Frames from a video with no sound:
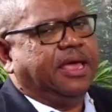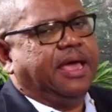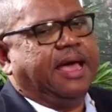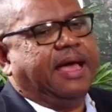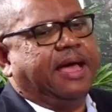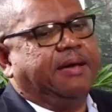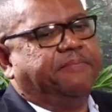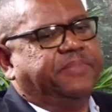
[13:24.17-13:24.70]

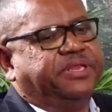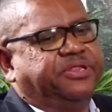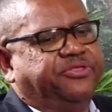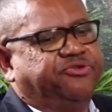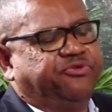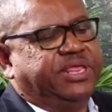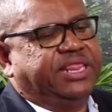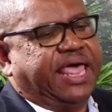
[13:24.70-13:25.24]
But the
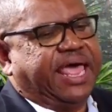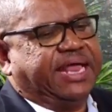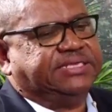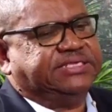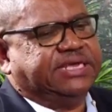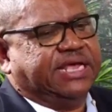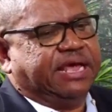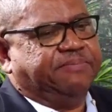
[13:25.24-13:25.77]
3
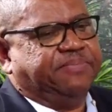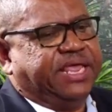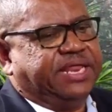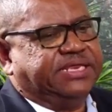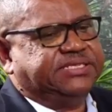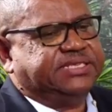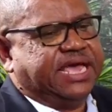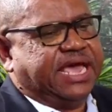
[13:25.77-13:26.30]
that they
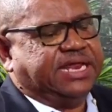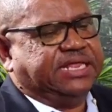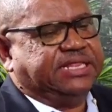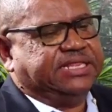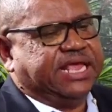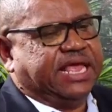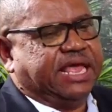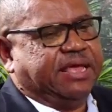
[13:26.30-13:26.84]
decided
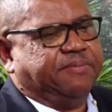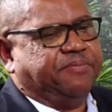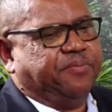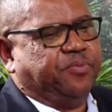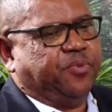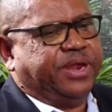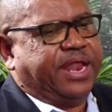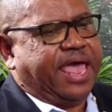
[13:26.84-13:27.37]

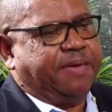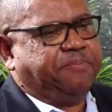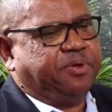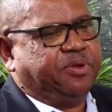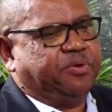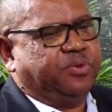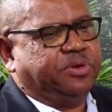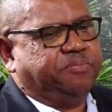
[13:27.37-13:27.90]
would
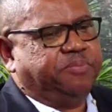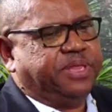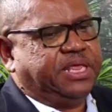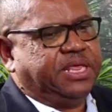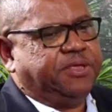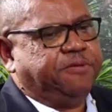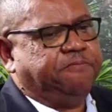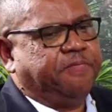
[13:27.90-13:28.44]
happen would
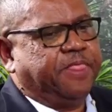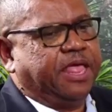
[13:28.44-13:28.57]
be